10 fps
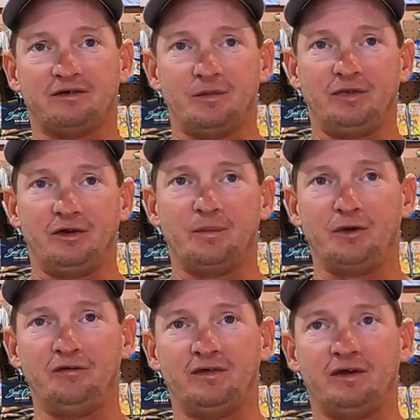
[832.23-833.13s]
They're
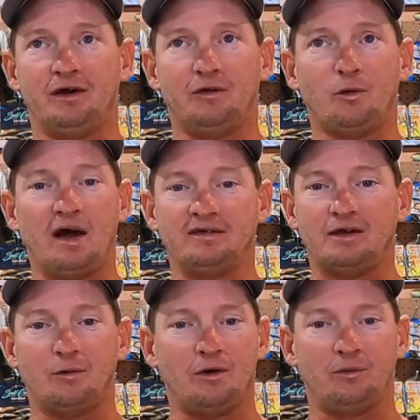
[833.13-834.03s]
moving, otherwise
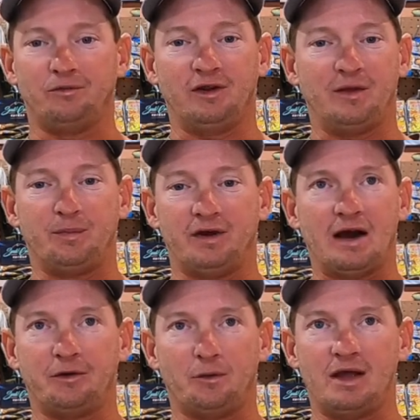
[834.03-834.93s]
they won't really put
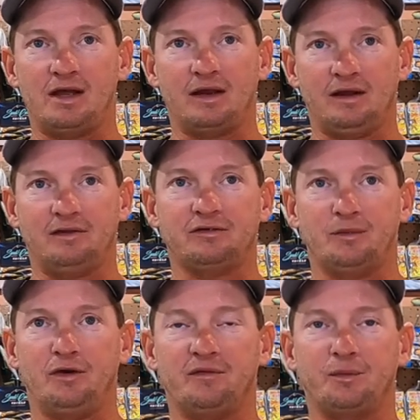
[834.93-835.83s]
out a wake unless they're
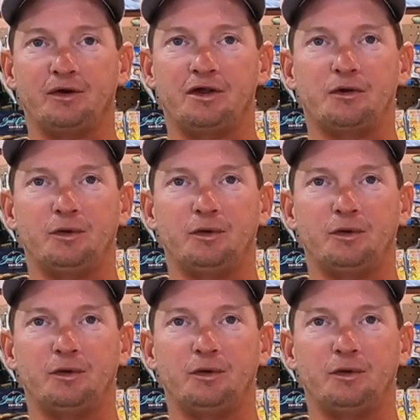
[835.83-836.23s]
moving pretty